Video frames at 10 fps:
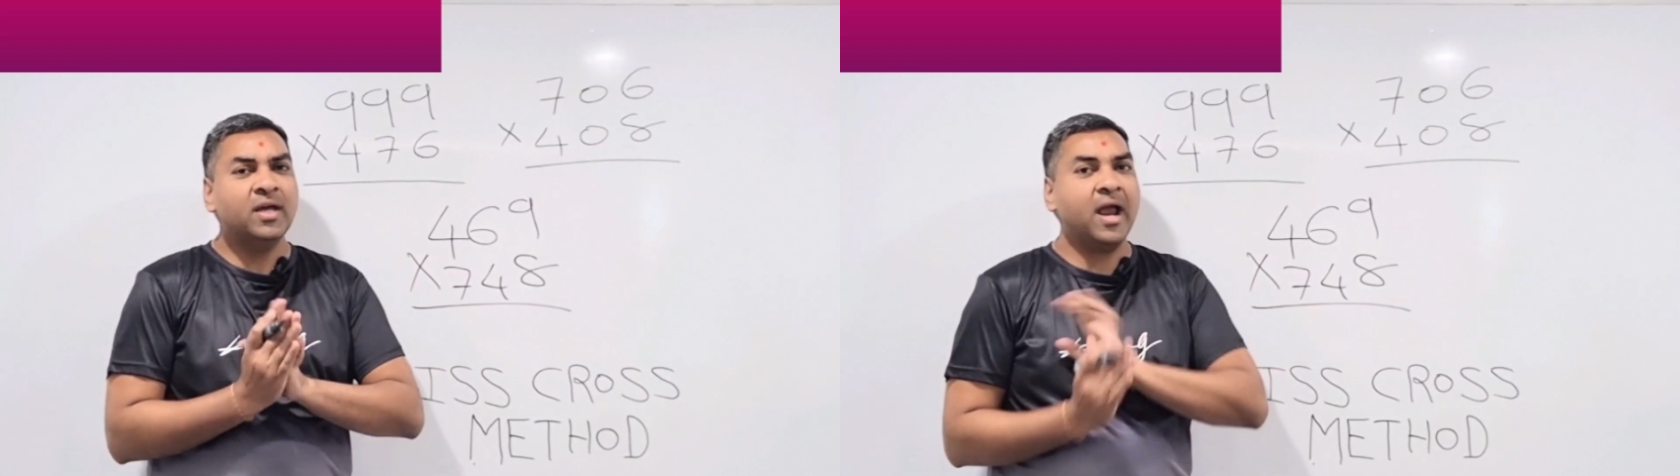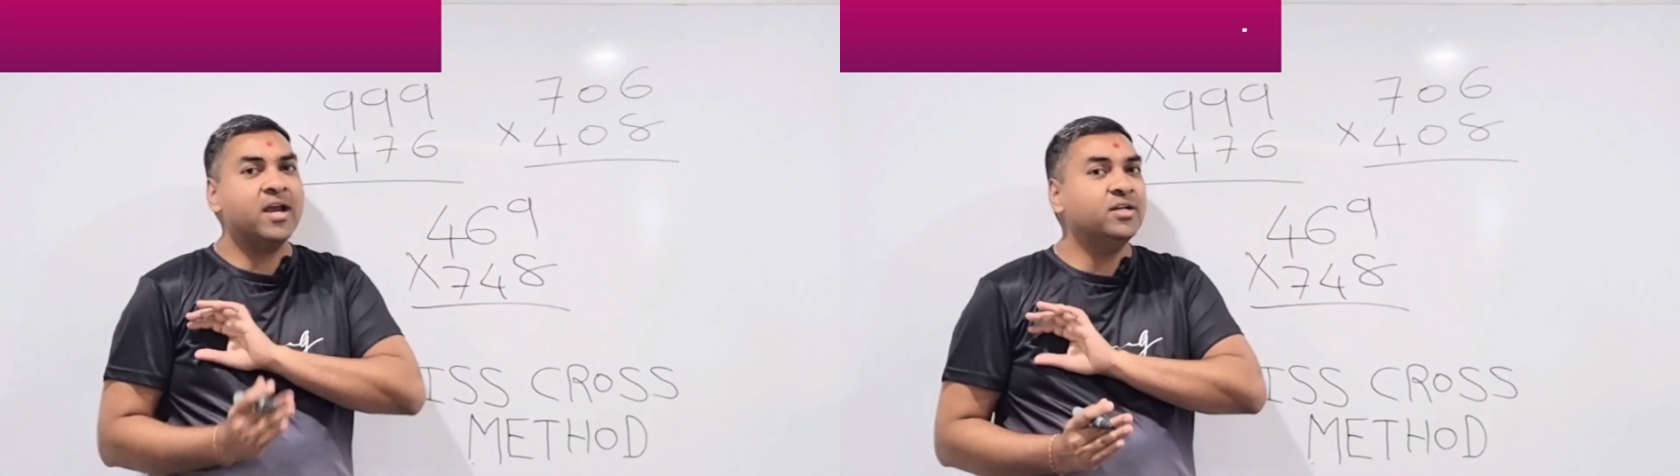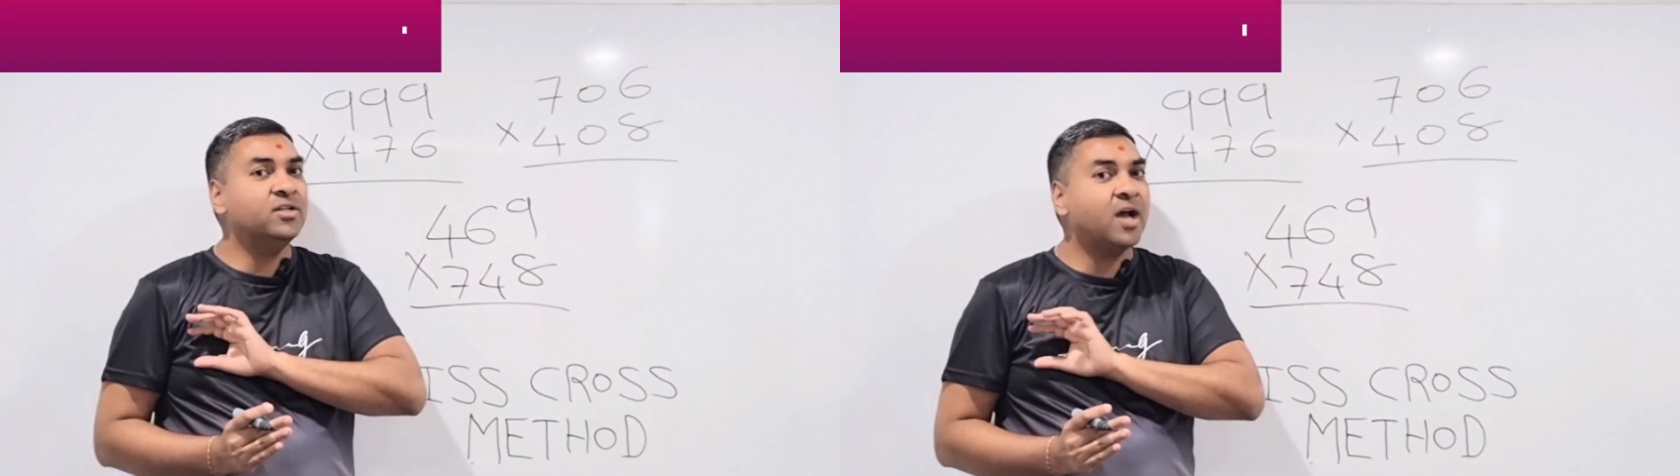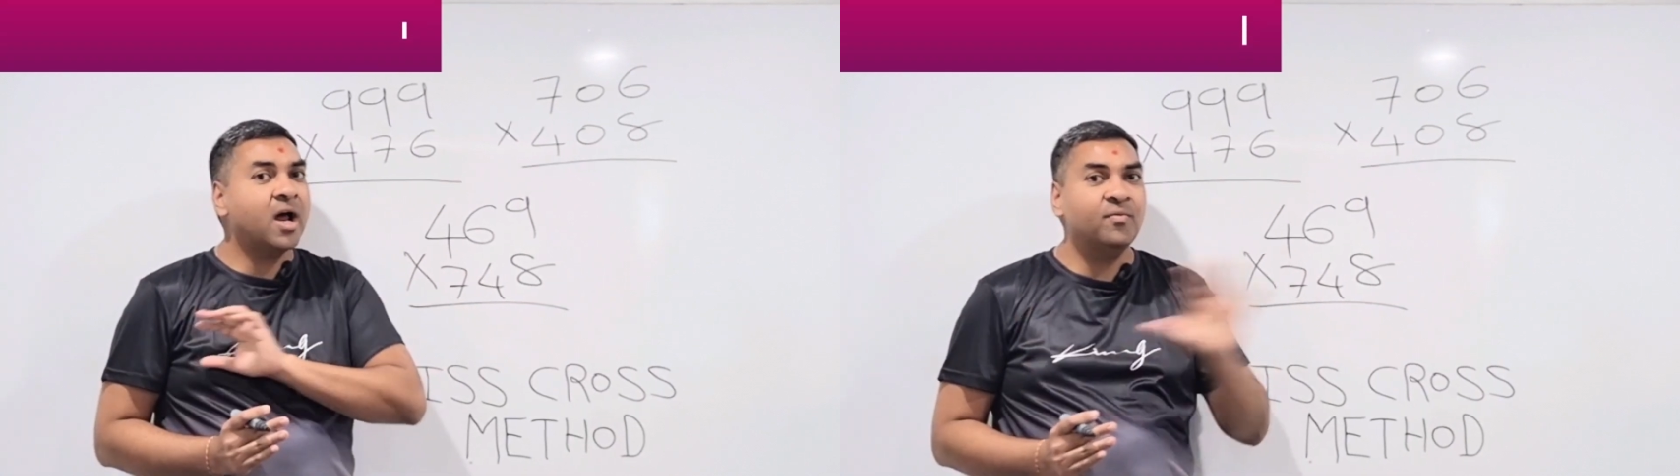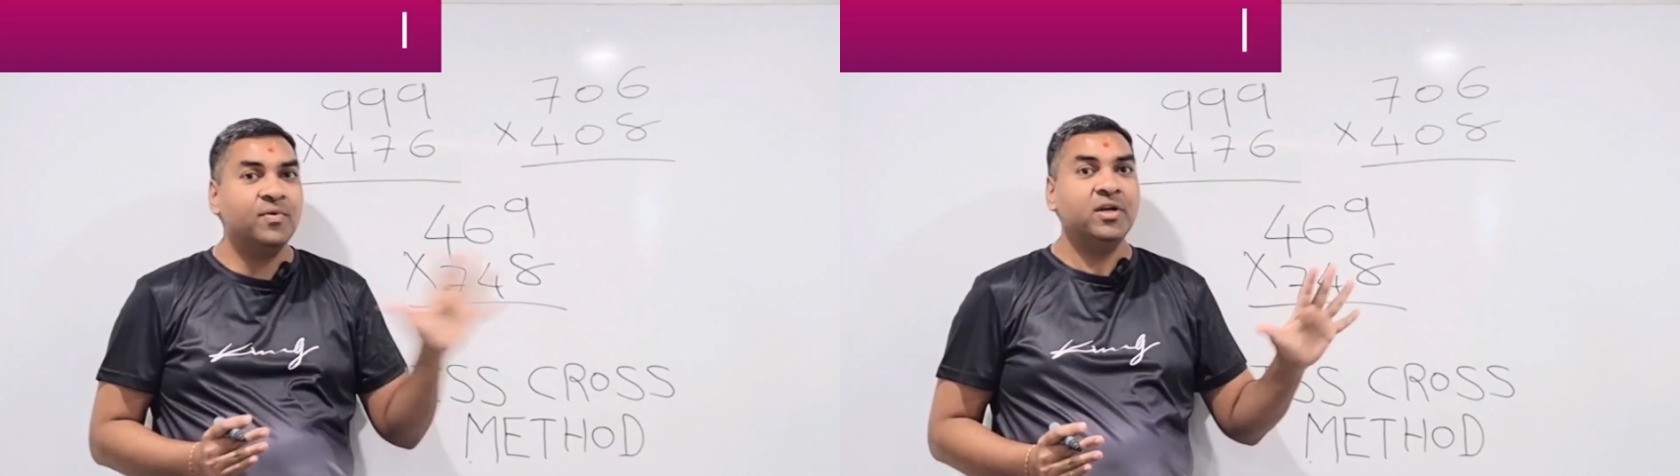the
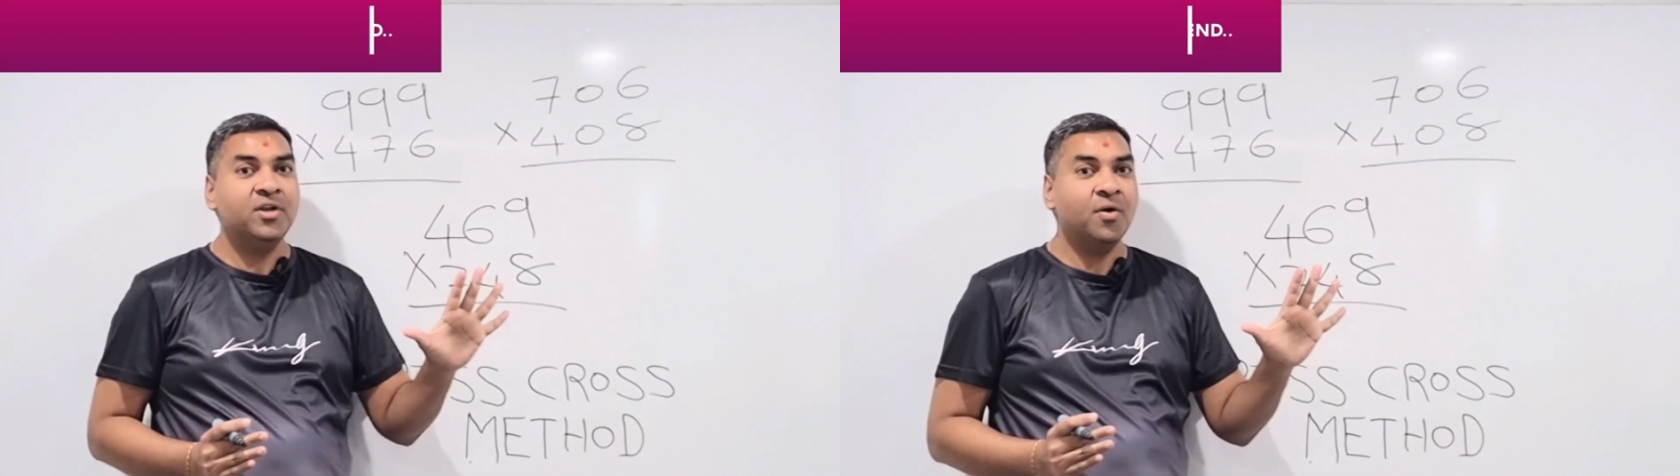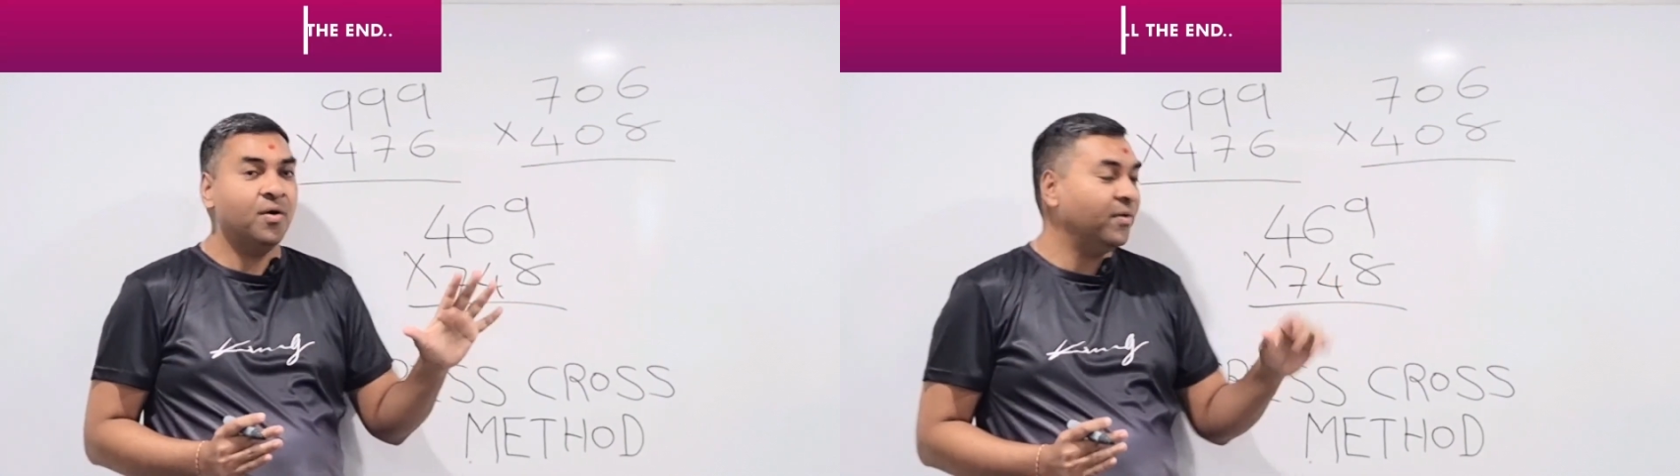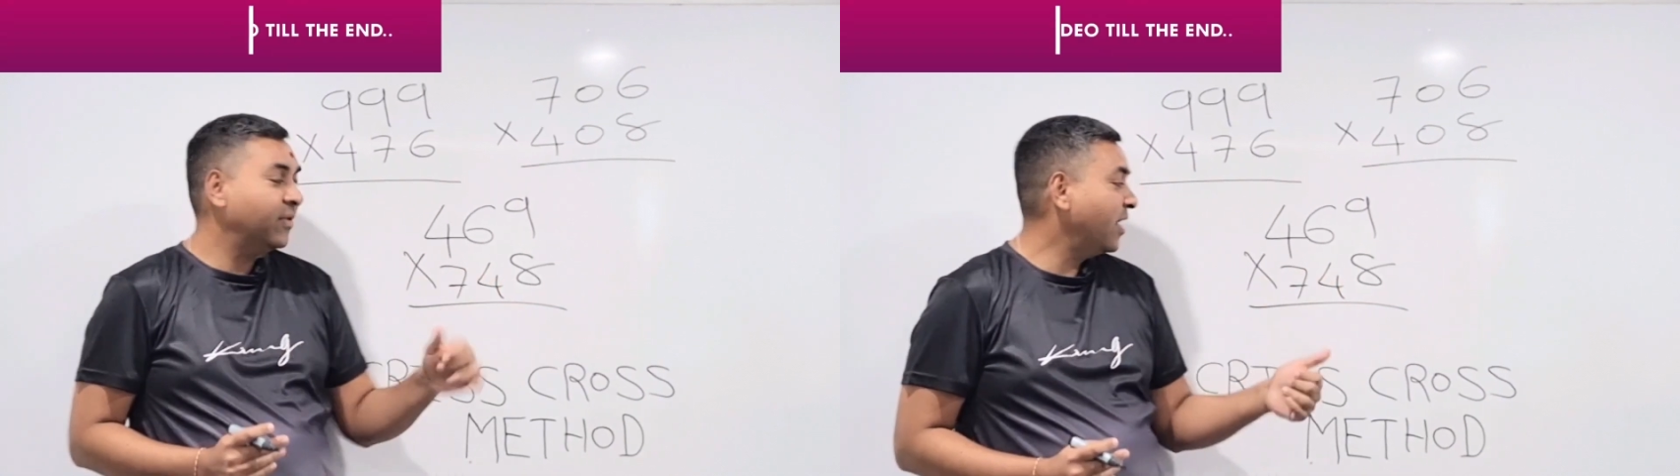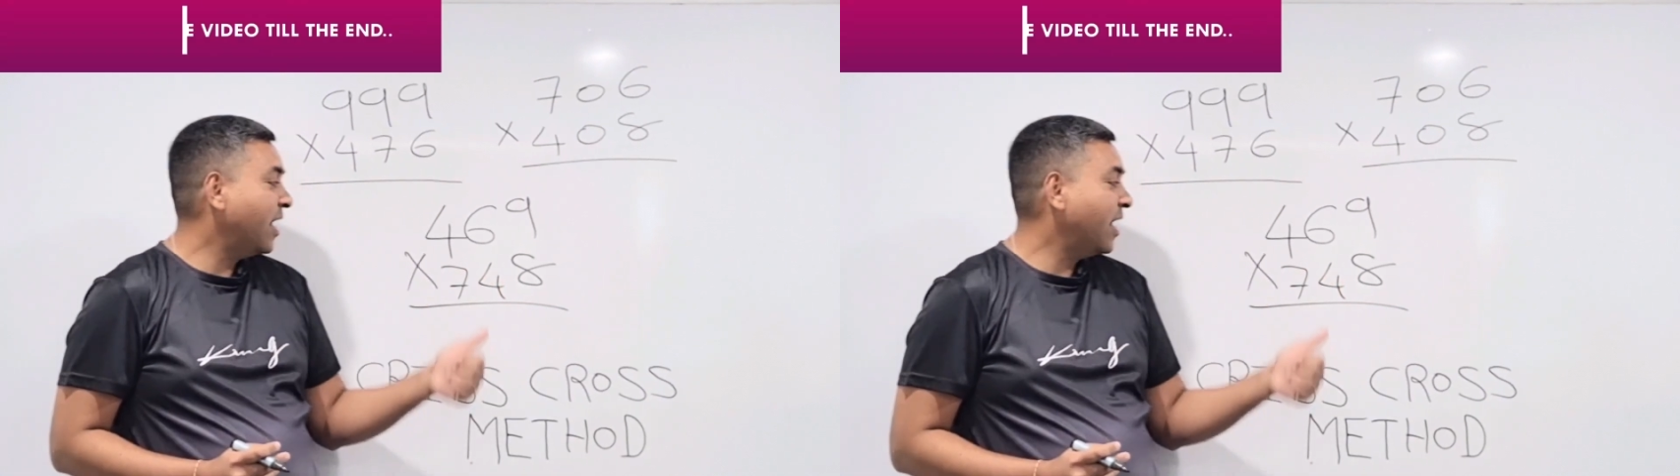entire video